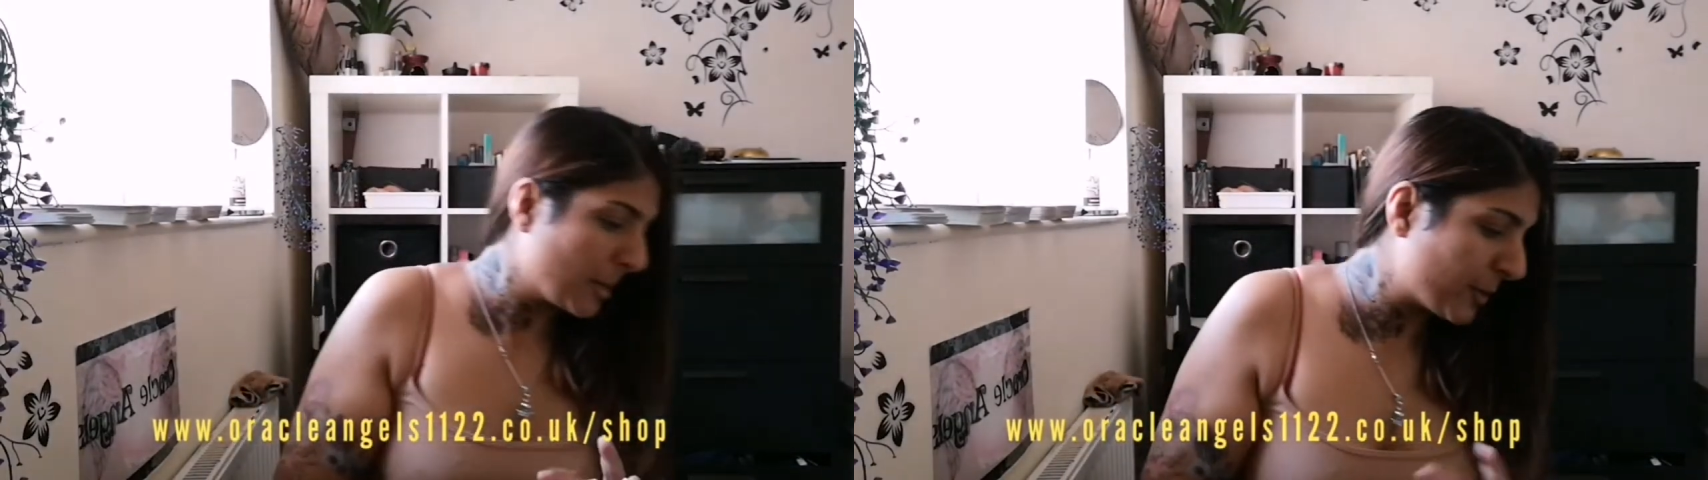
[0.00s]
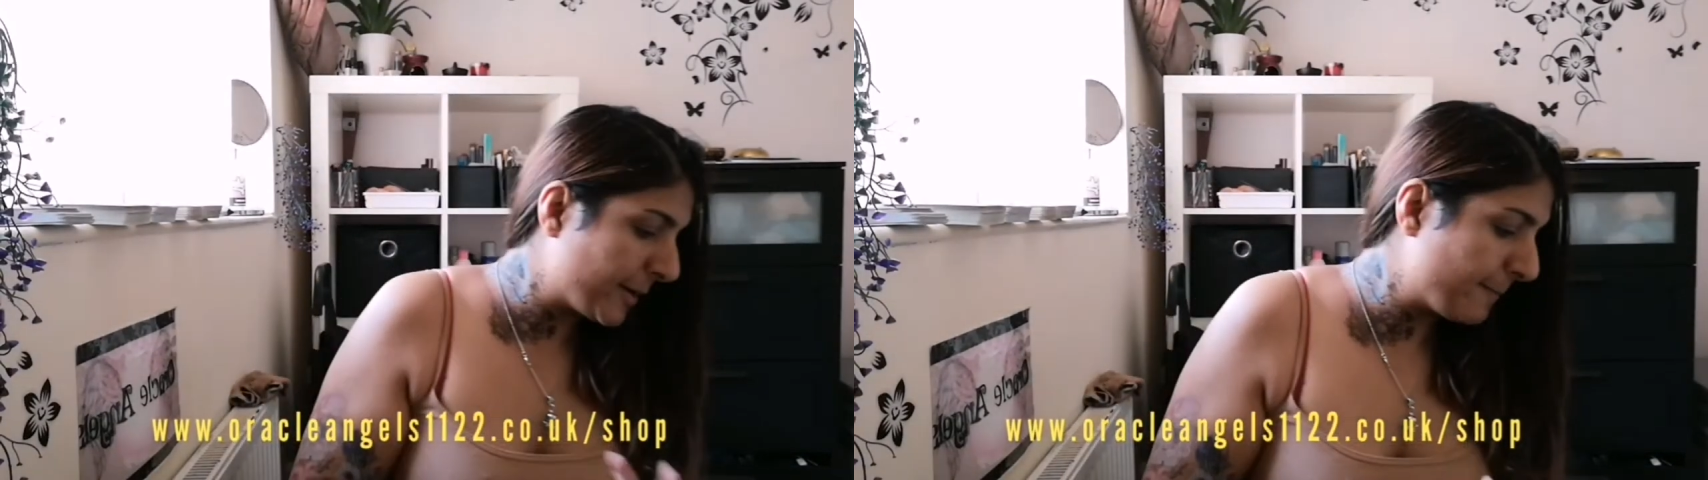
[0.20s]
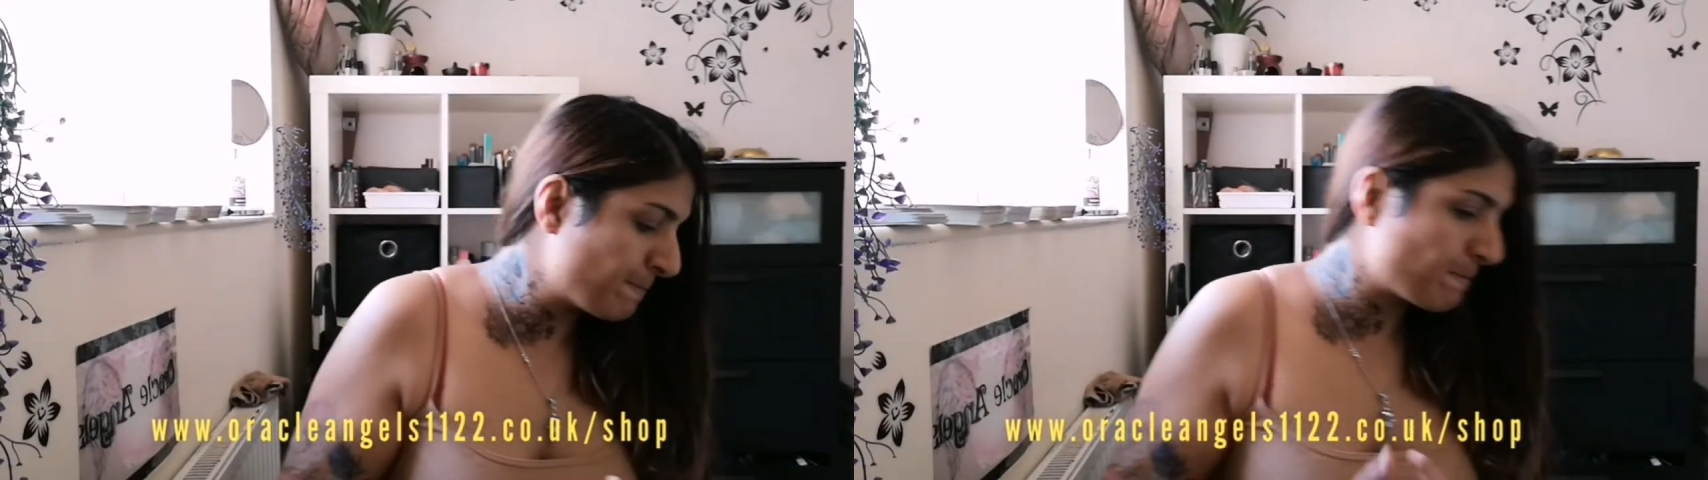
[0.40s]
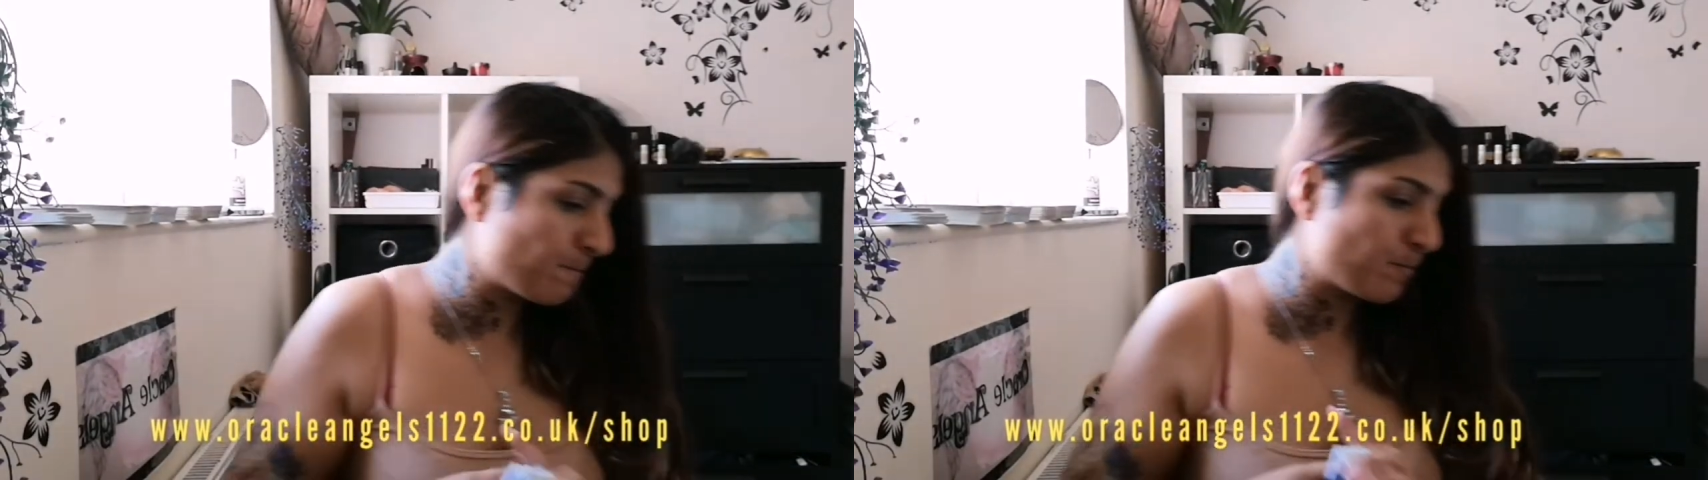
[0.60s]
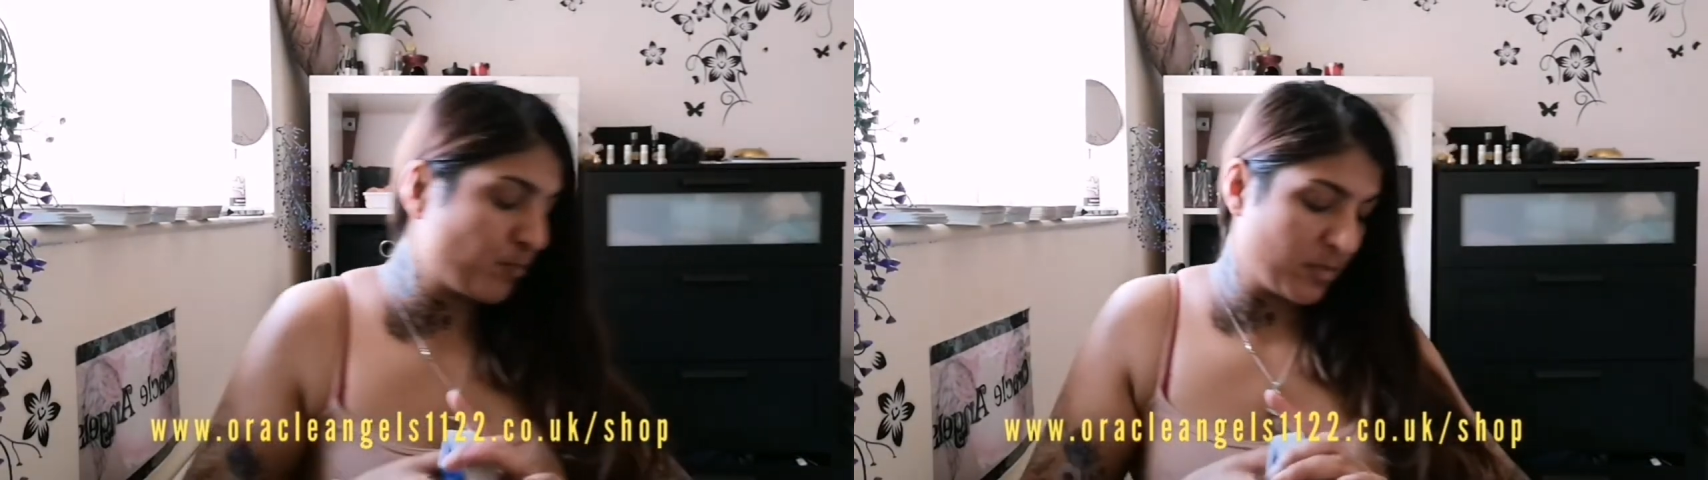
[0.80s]
Okay.
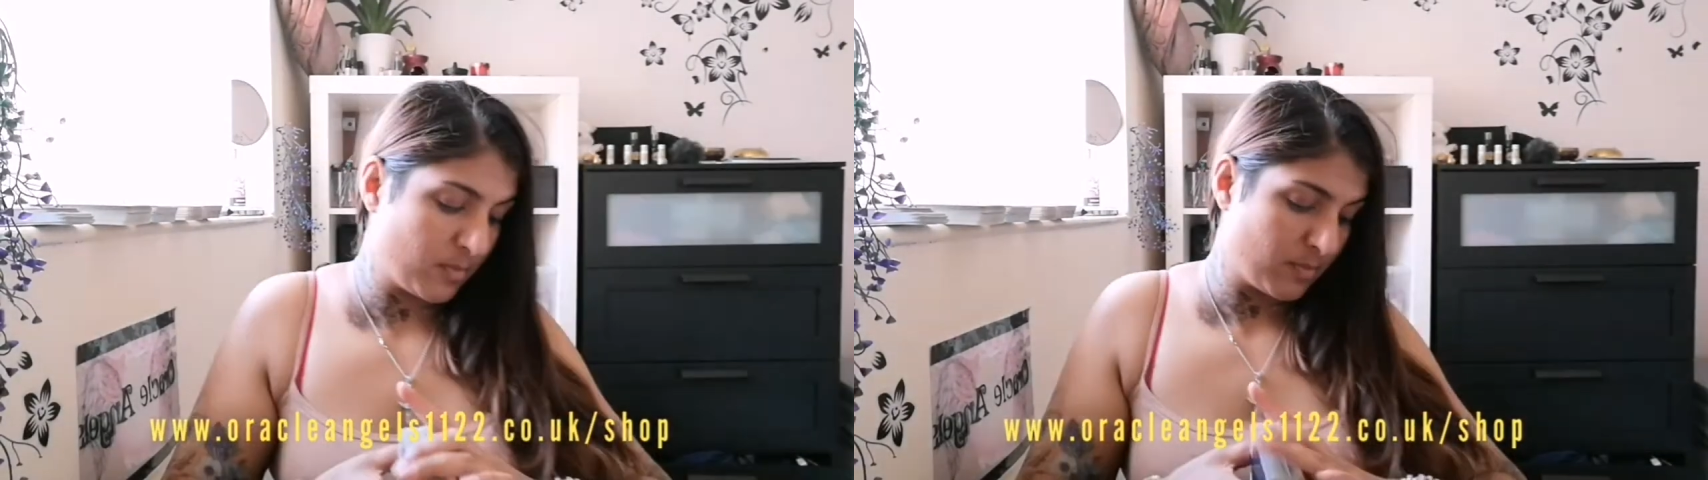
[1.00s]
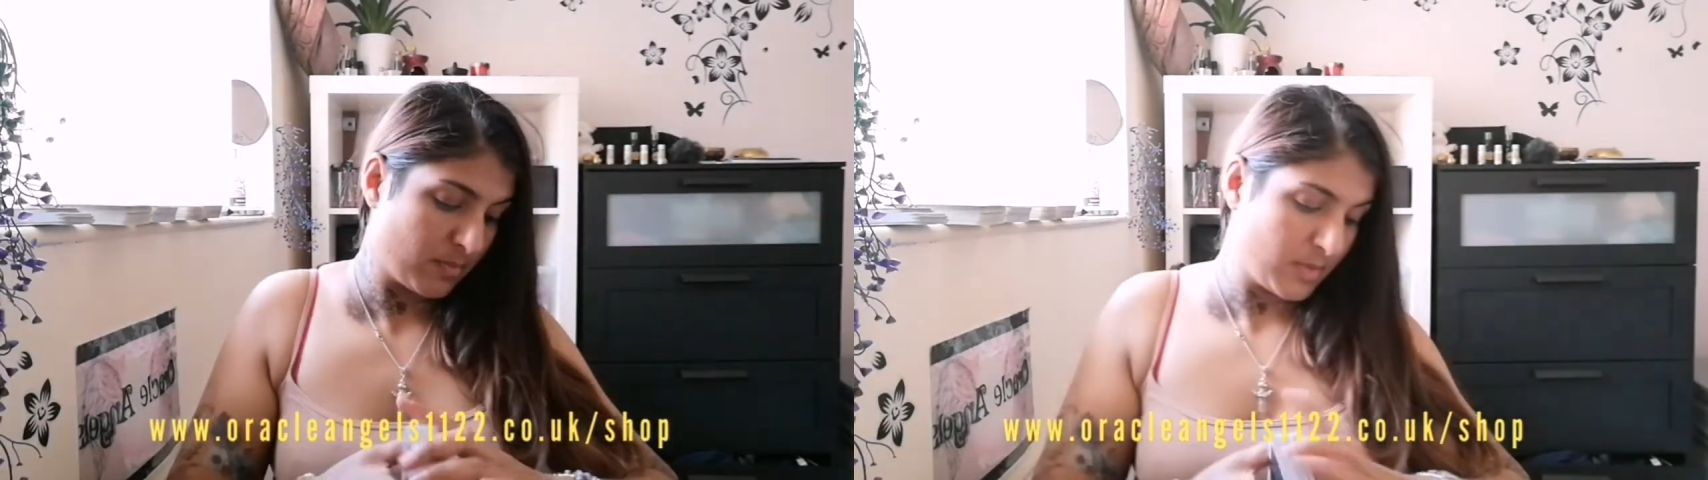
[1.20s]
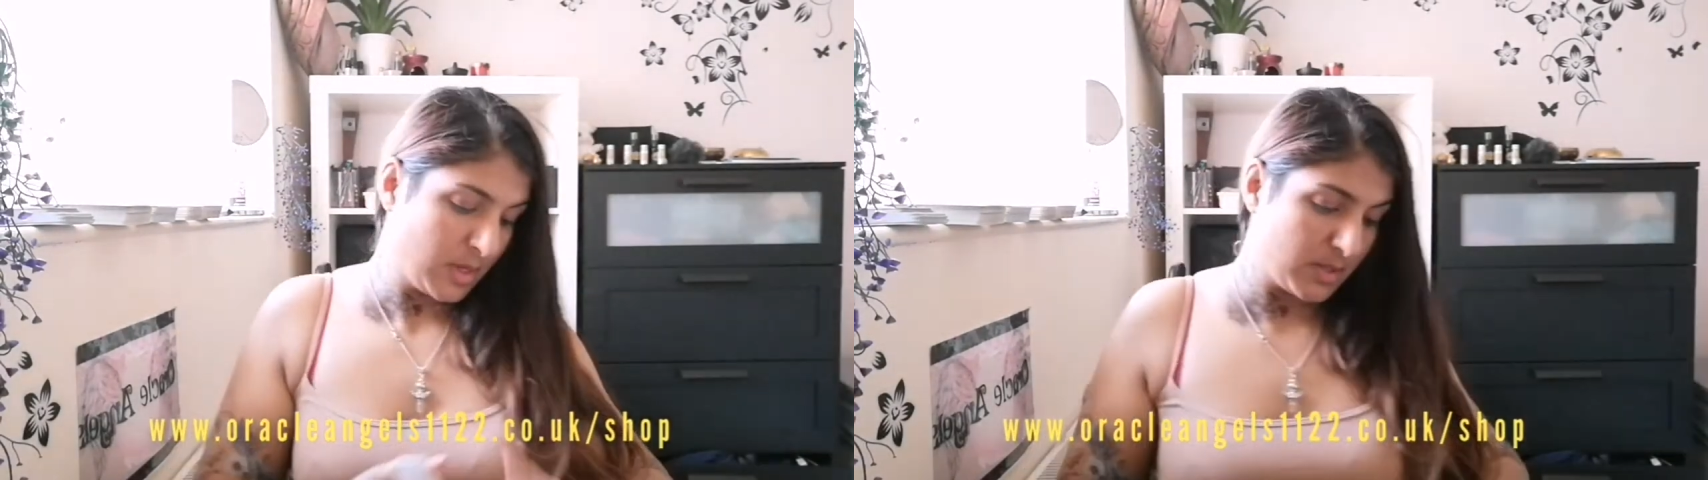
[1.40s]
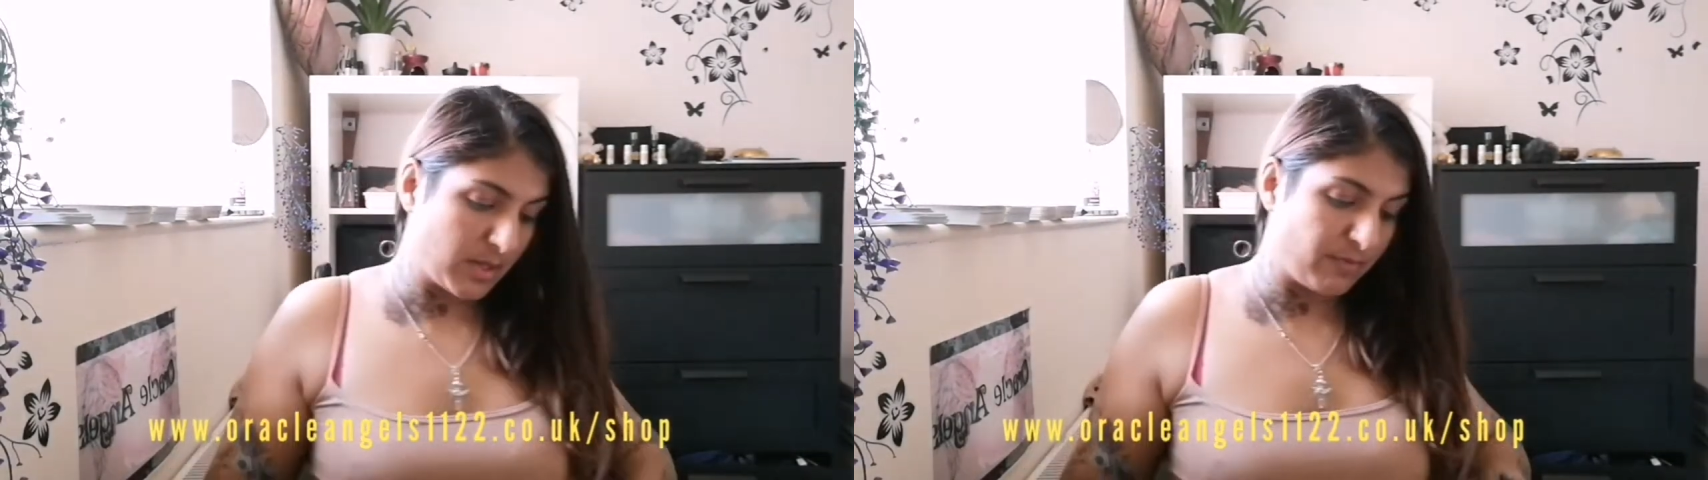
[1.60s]
So